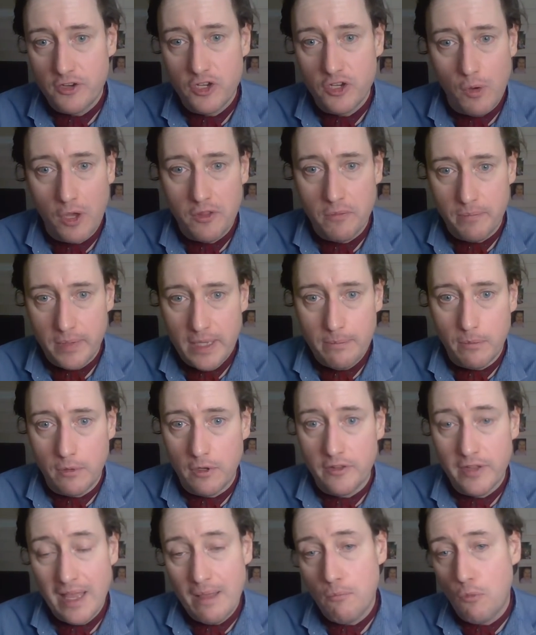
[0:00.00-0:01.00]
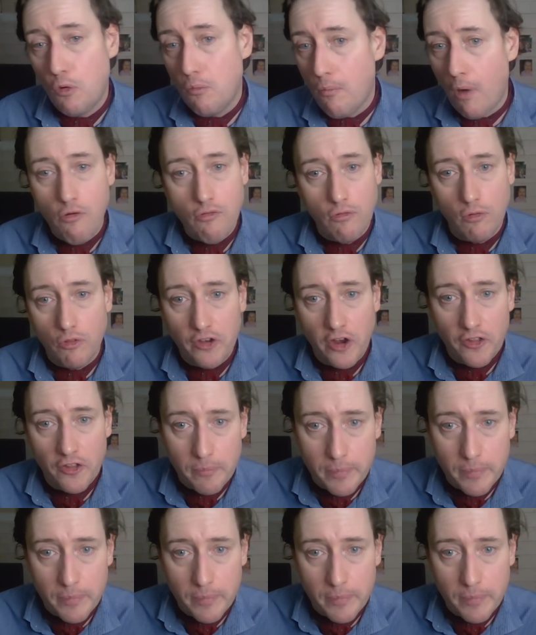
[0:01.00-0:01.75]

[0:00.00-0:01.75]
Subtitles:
to other people and they're more moral than other